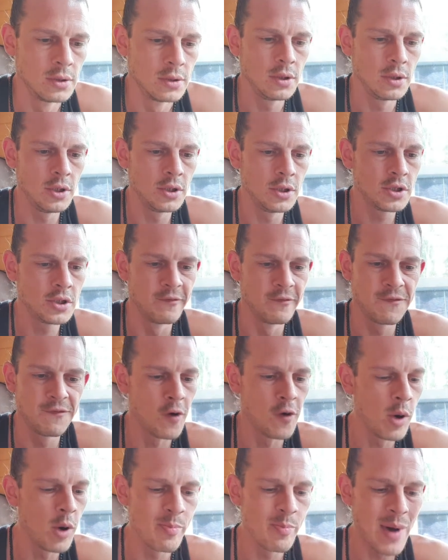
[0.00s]
you can
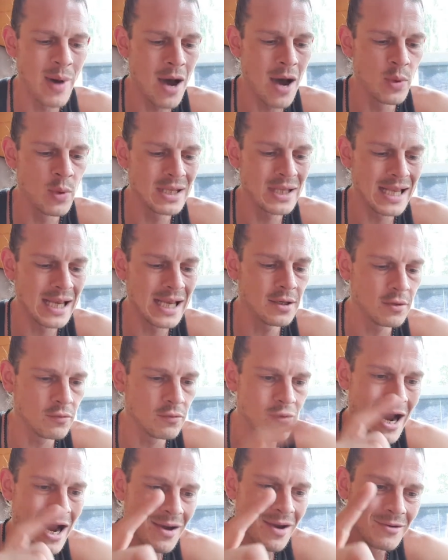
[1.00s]
throw it back. We did,
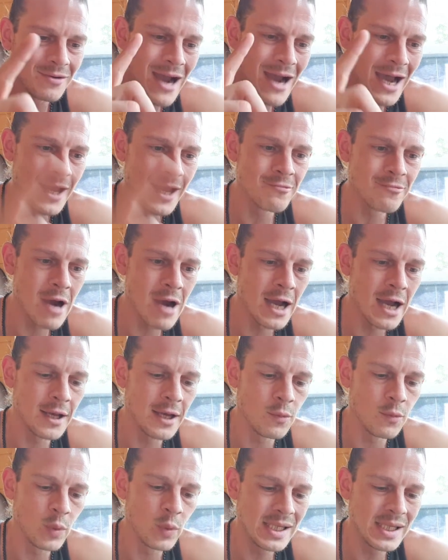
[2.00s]
right, right,
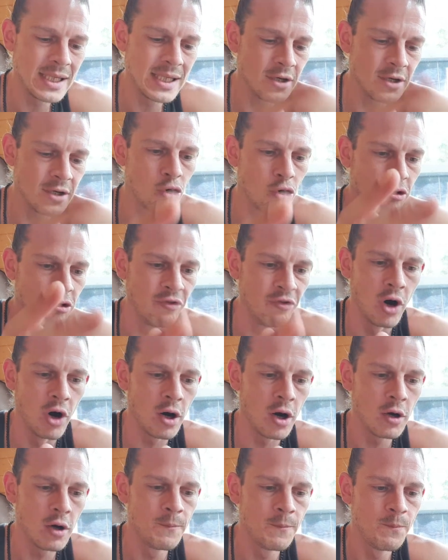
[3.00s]
right. We did
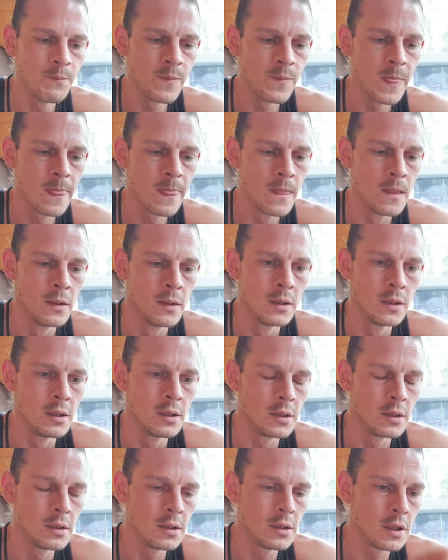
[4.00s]
cover
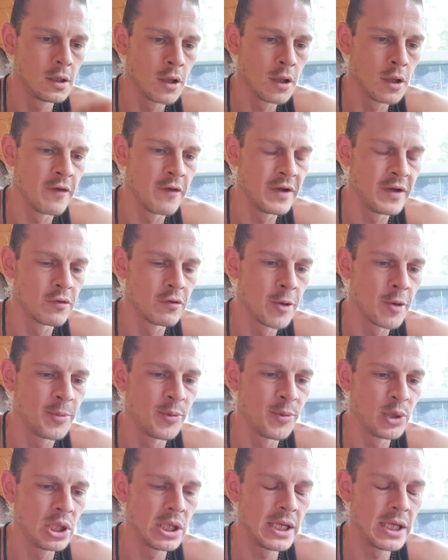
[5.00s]
a lot of
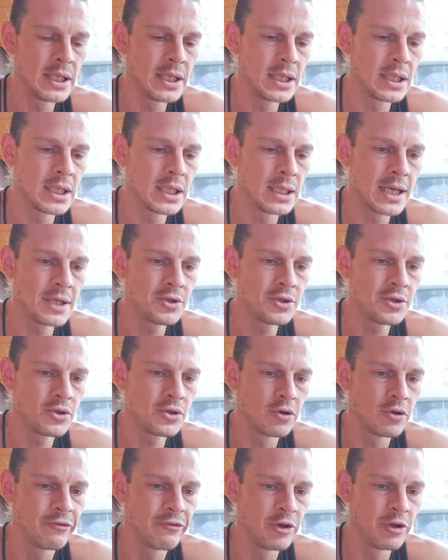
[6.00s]
interoperability and interledger
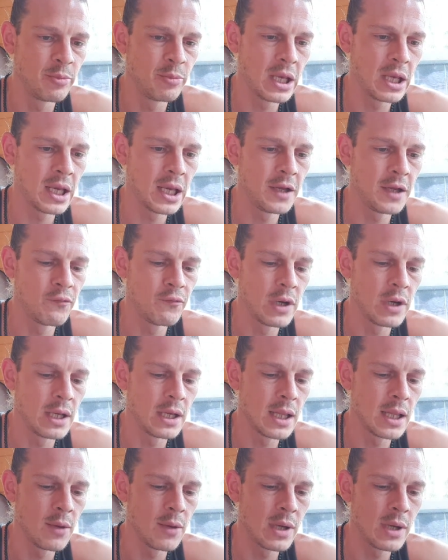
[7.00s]
stuff at the beginning,
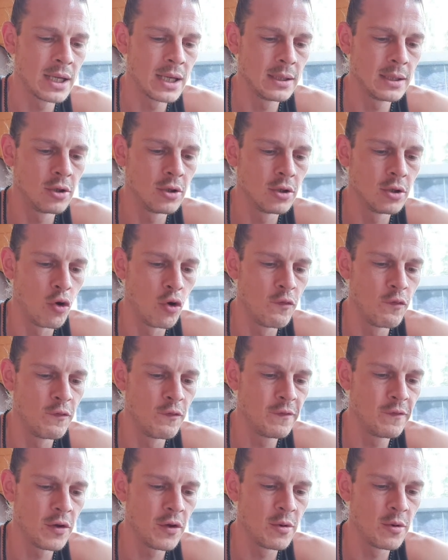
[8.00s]
really. We had a little
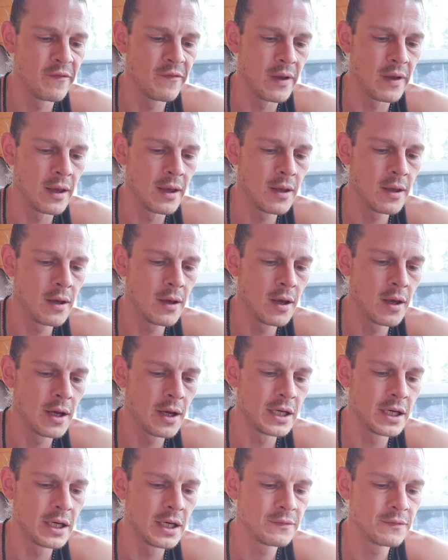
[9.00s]
overview of it.
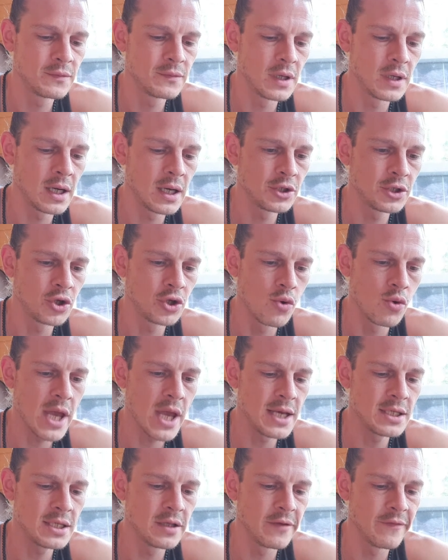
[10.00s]
And I've I
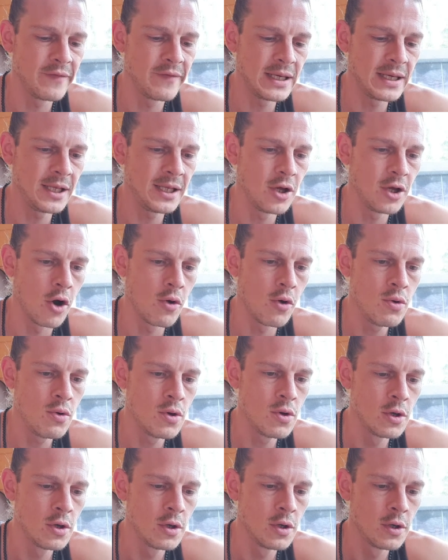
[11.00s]
showcased a video
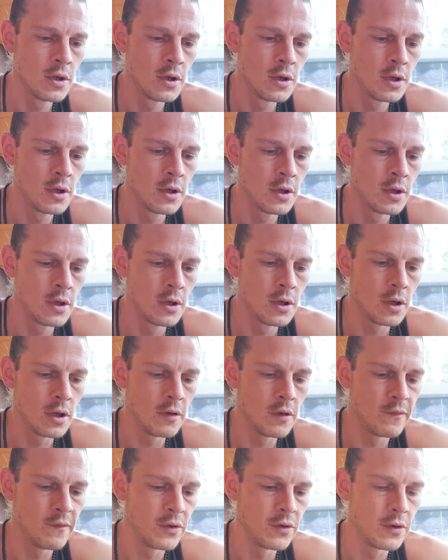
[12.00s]

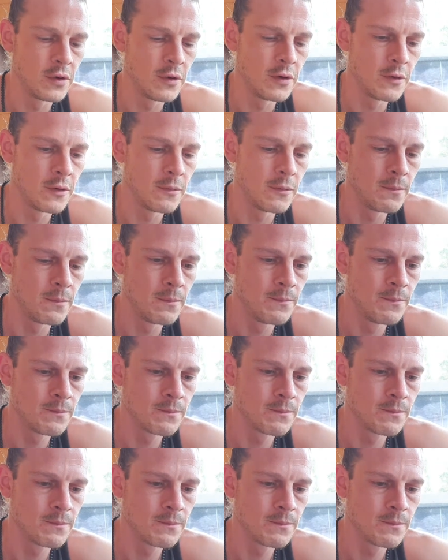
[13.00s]
of um,